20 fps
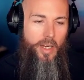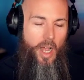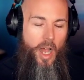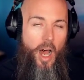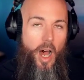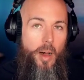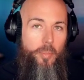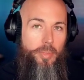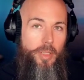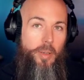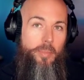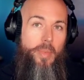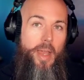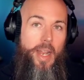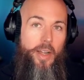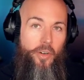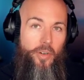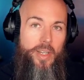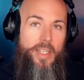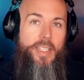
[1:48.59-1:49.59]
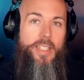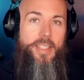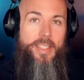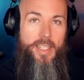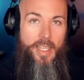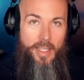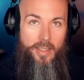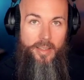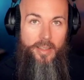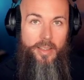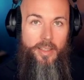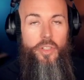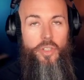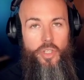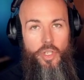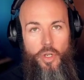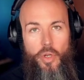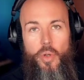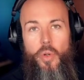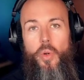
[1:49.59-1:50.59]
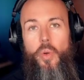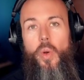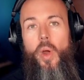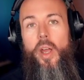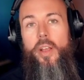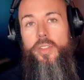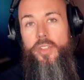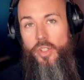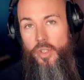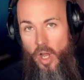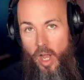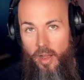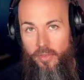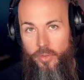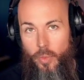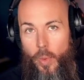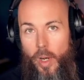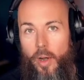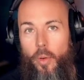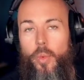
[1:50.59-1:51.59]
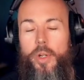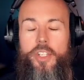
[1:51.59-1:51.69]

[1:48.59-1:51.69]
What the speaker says: complementary synth to software,